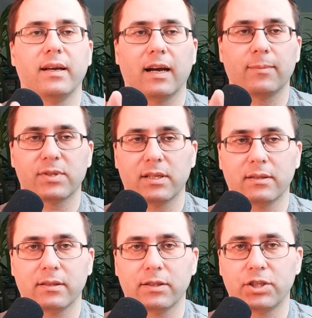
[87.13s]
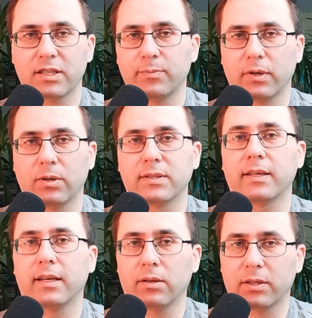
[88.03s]
I'm selling it just because I
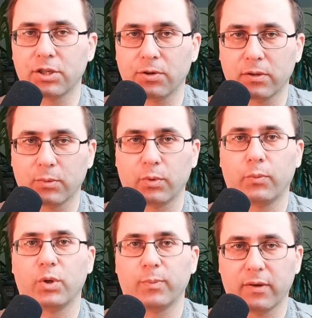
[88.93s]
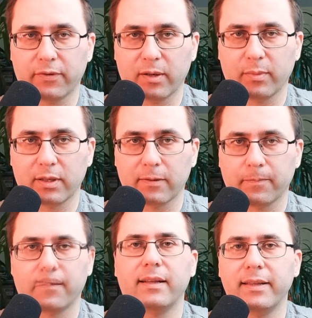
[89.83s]
cannot enjoy it with my family.
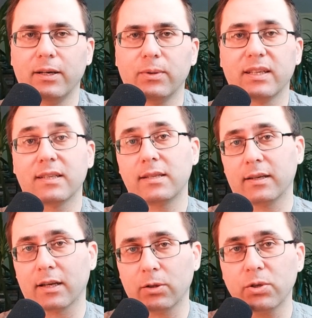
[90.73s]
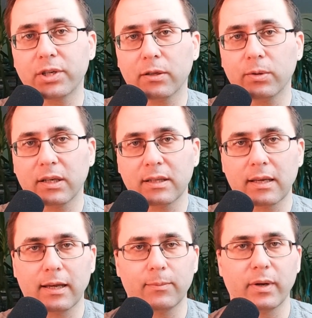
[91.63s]
Now let's take a closer look at the
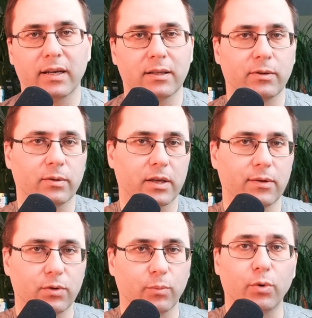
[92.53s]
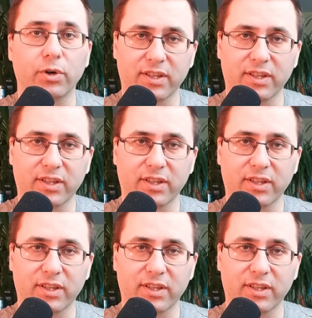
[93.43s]
game and I'll give you more